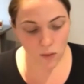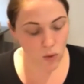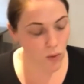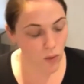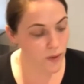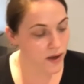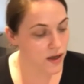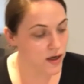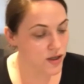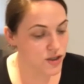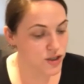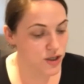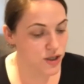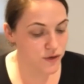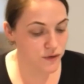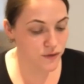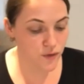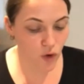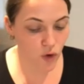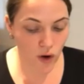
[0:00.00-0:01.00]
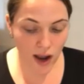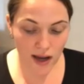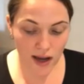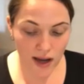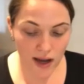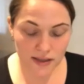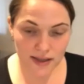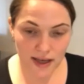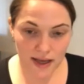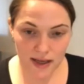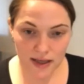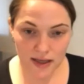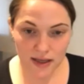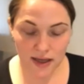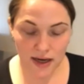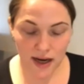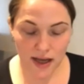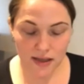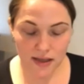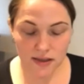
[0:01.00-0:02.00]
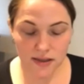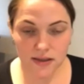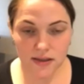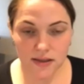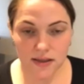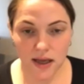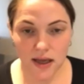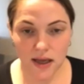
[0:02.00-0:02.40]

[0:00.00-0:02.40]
what we're going to do for our second cleanse